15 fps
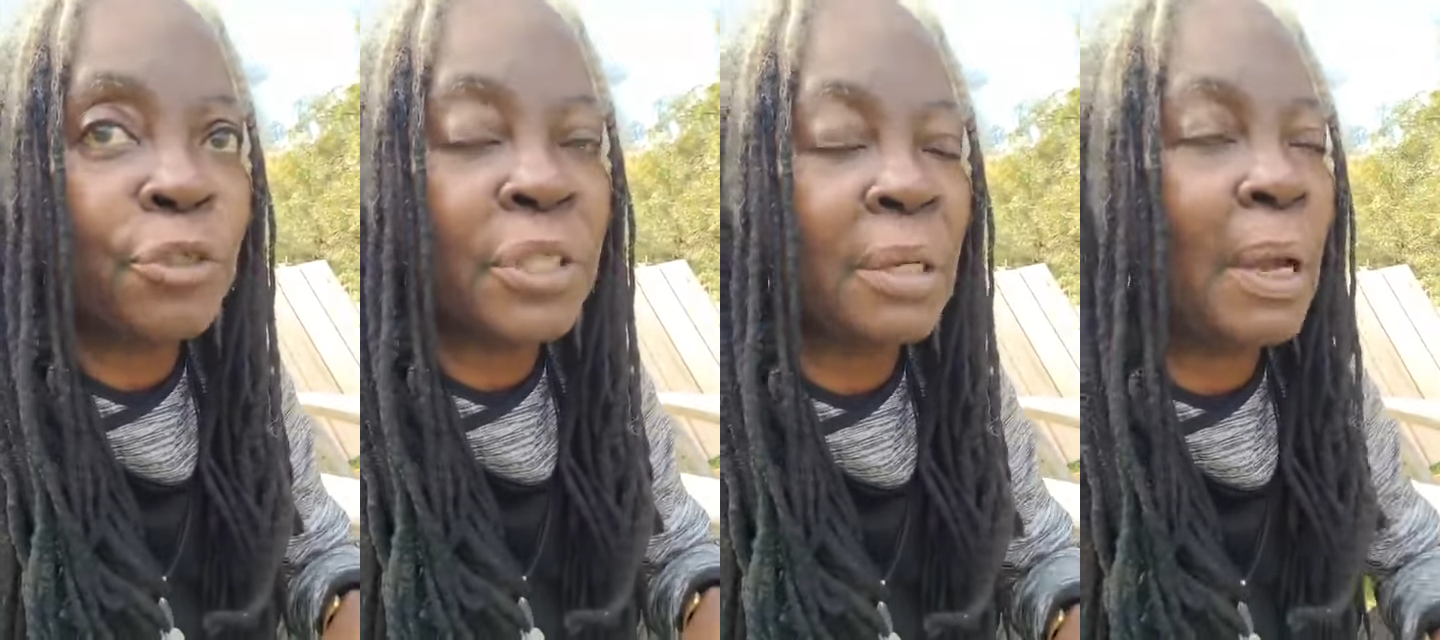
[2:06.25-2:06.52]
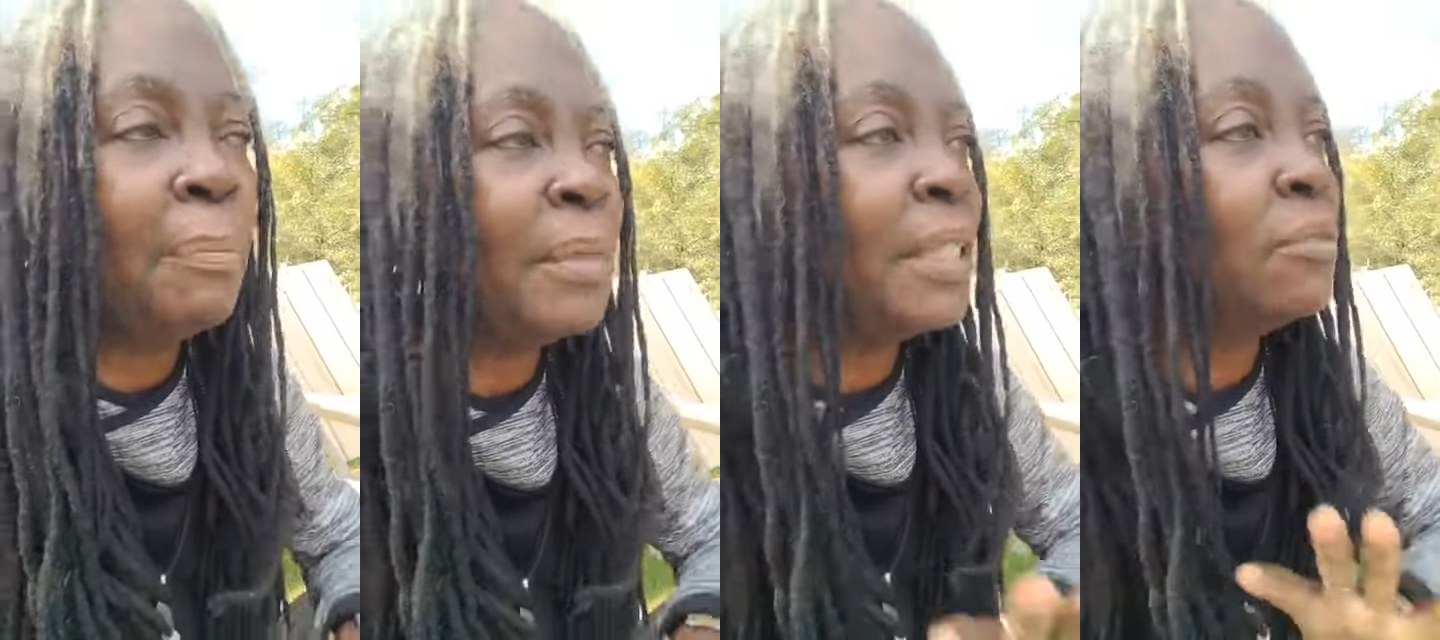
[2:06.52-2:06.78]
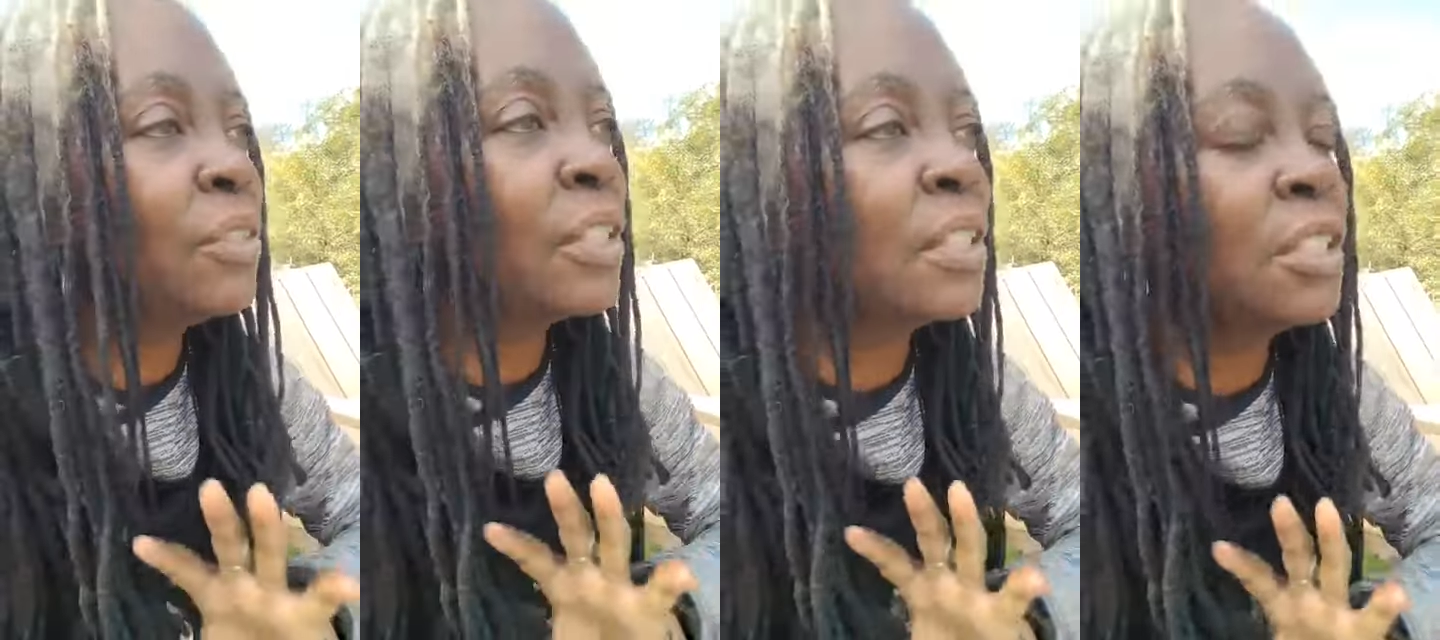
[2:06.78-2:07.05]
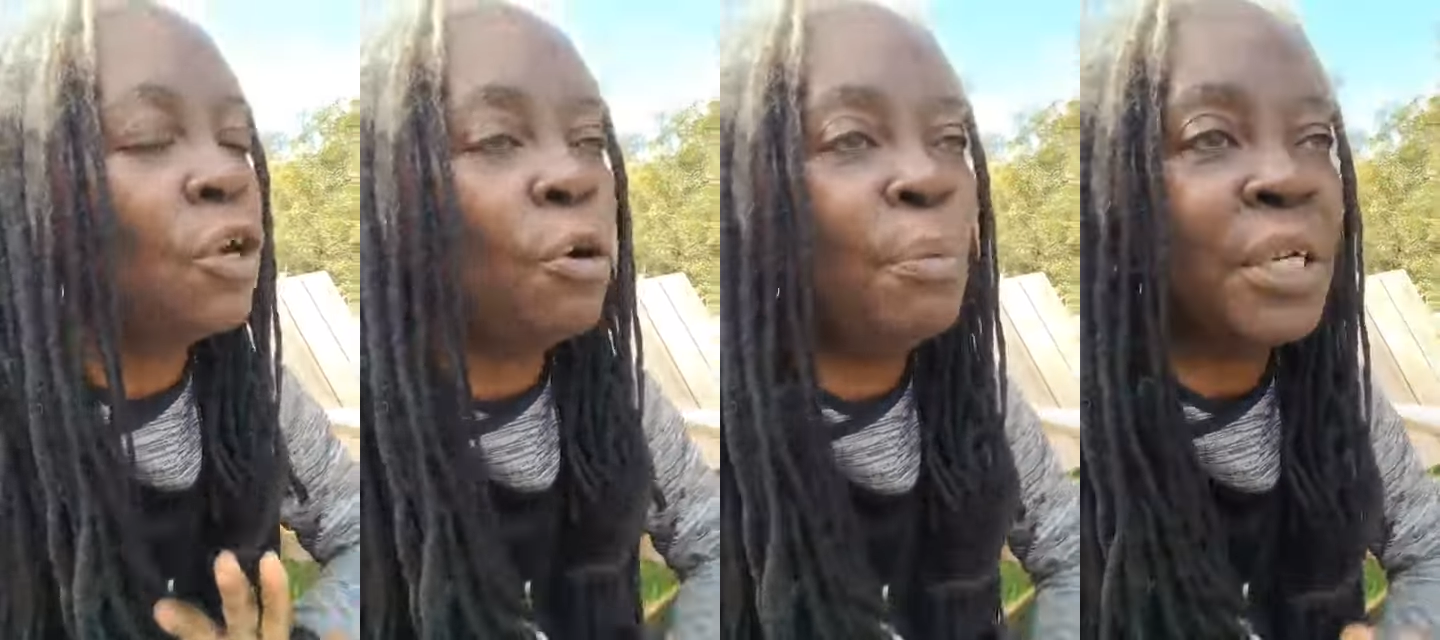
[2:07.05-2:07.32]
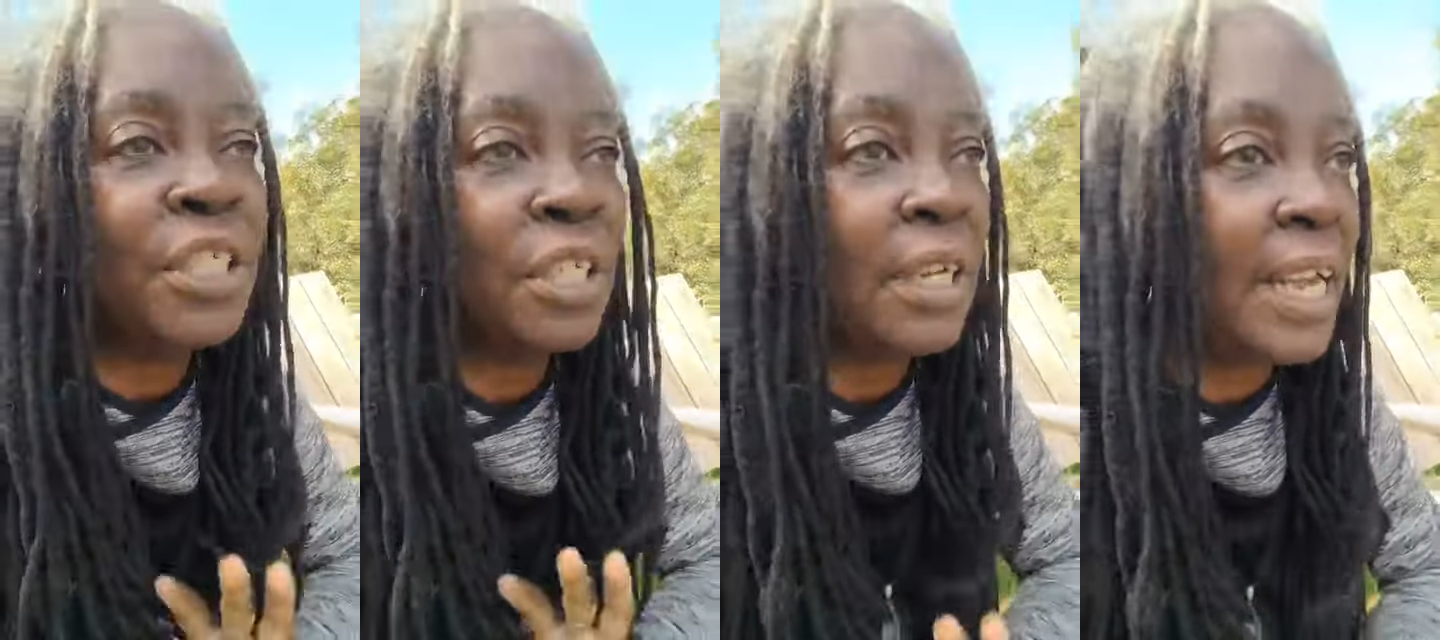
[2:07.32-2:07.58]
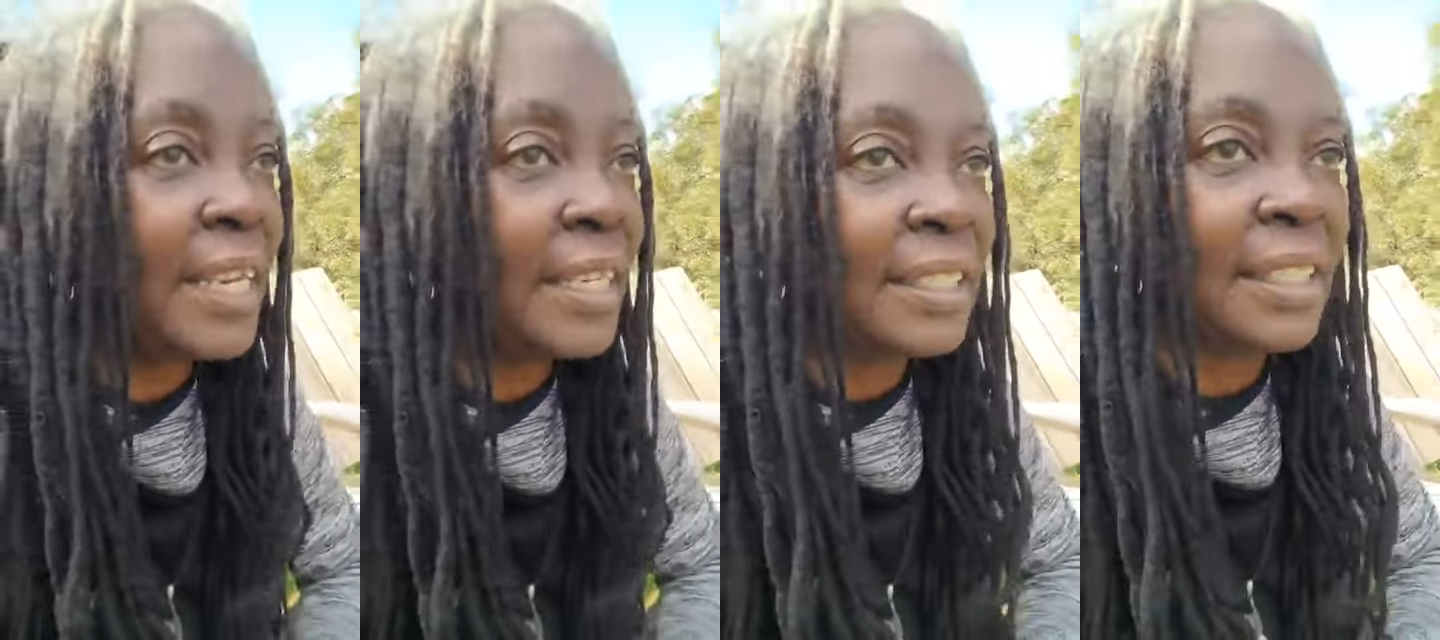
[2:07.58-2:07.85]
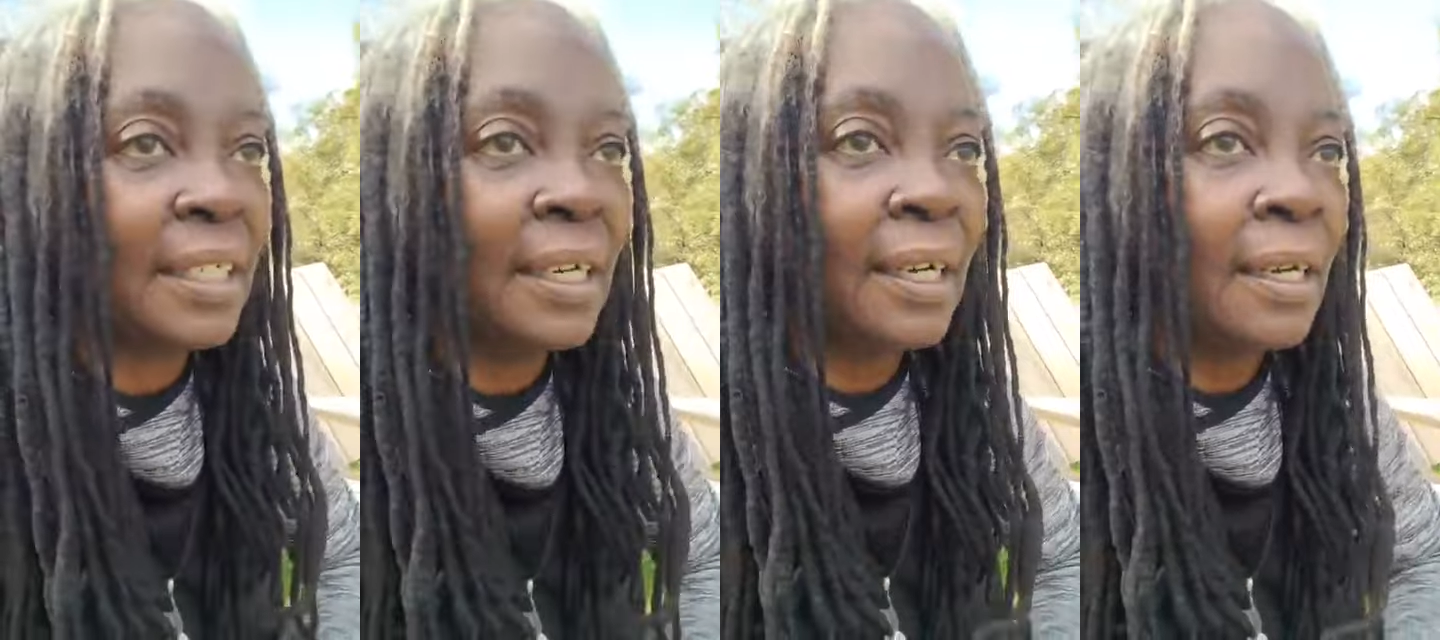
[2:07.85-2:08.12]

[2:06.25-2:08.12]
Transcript: So, I mean, there's just so much legacy